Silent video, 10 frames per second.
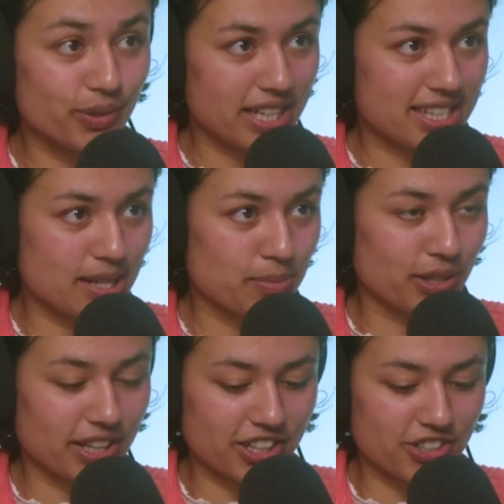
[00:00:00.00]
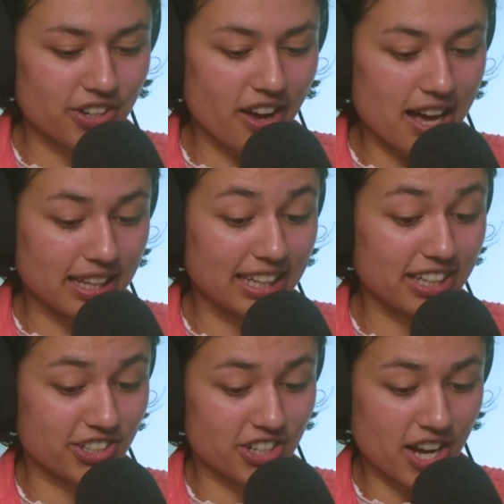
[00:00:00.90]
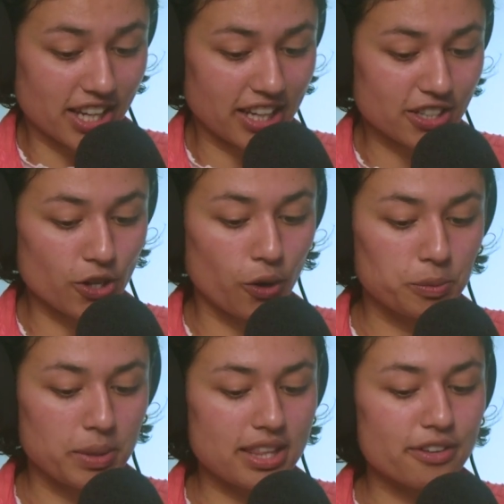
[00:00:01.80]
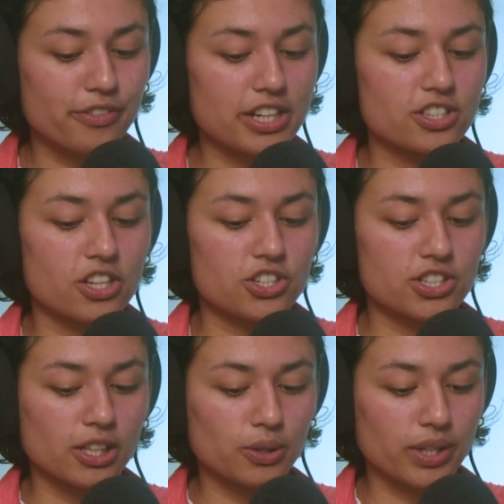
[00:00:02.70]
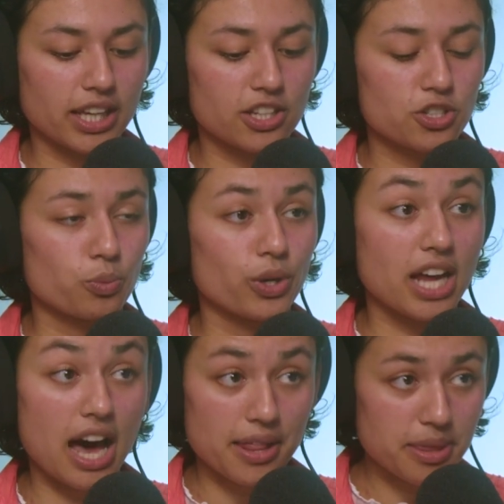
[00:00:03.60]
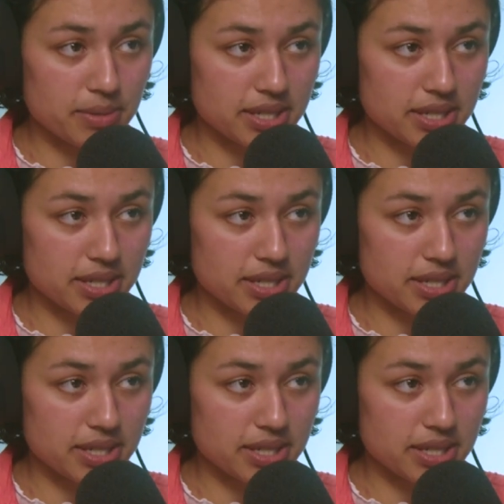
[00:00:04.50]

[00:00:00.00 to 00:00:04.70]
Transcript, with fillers: UNSW lecturer, Ali Kashani, told me that researchers are looking into what other